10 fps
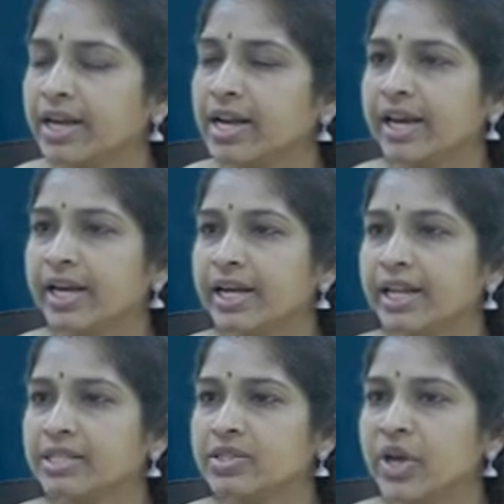Current
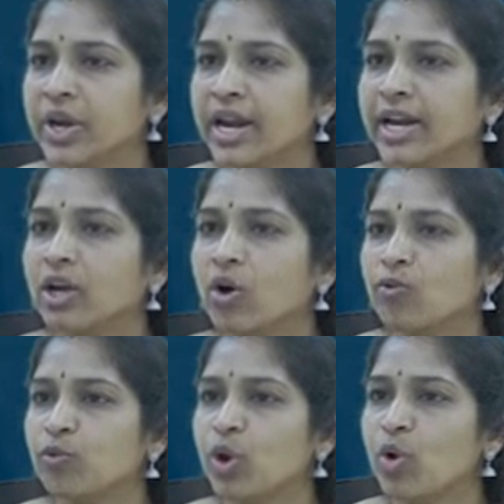is the rate of
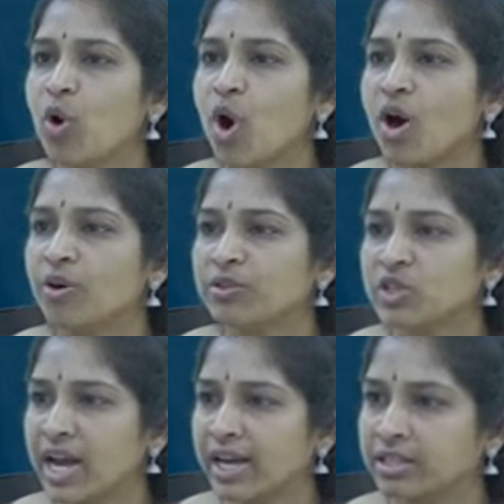flow of
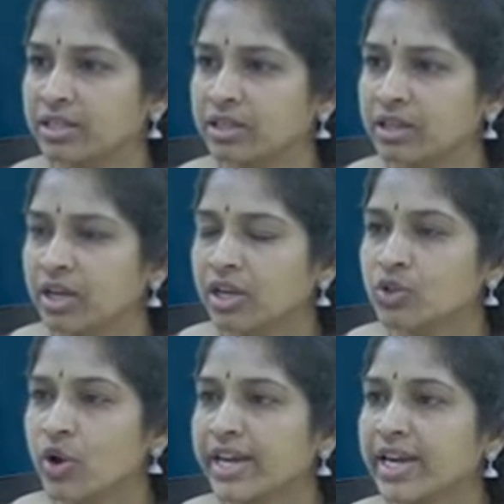charge.
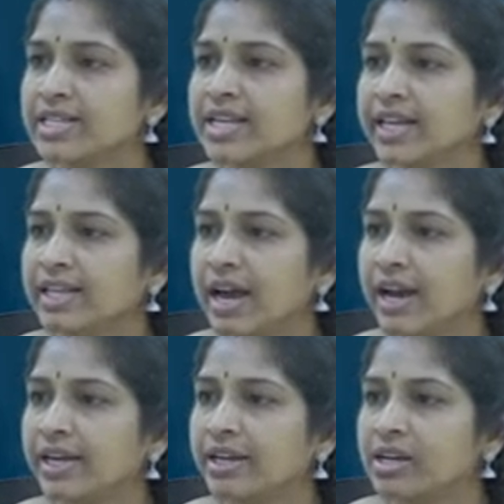So I can say
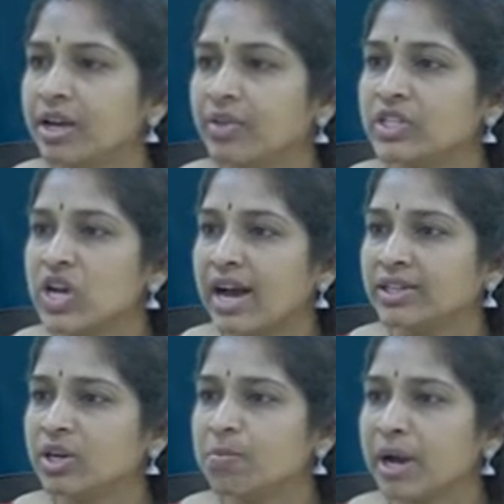that the
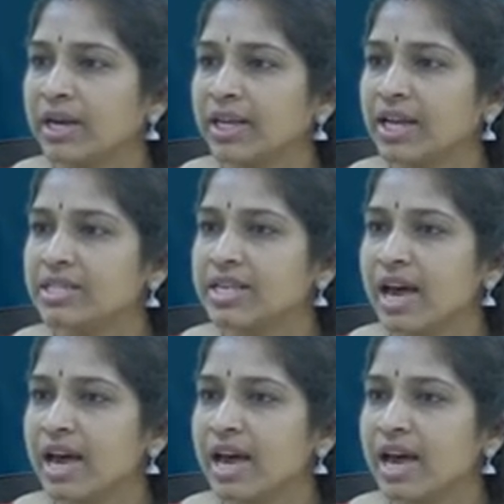charged particles are